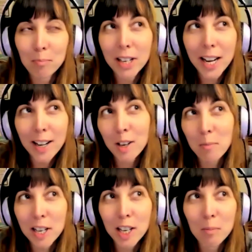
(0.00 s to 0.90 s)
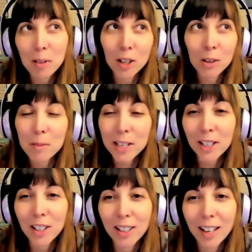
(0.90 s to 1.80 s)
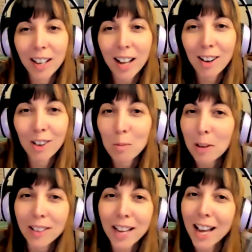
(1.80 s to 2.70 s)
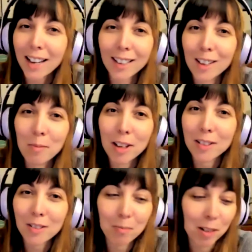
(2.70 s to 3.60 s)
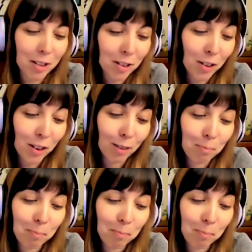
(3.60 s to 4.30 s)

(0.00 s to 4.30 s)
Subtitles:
banana and peanut butter would be good. I don't know about the added mustard though.